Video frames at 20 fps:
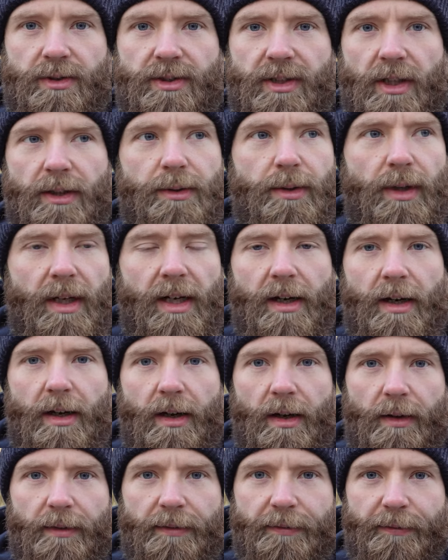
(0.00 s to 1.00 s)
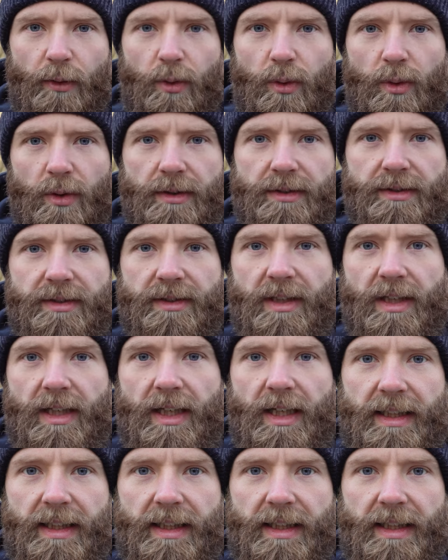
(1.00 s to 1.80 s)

So, thoughts,